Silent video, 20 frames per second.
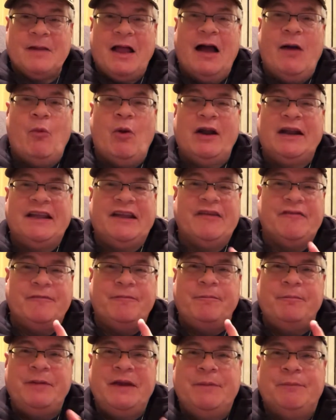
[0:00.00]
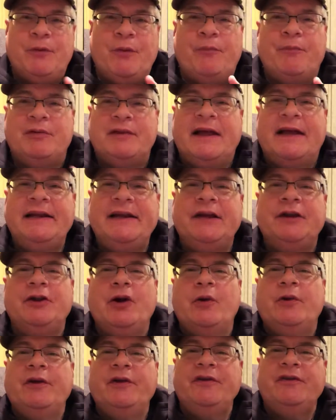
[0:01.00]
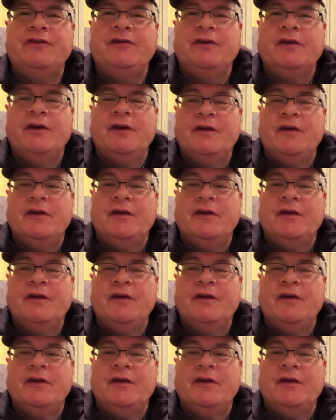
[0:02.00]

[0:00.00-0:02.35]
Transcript: I want to give people plenty of notice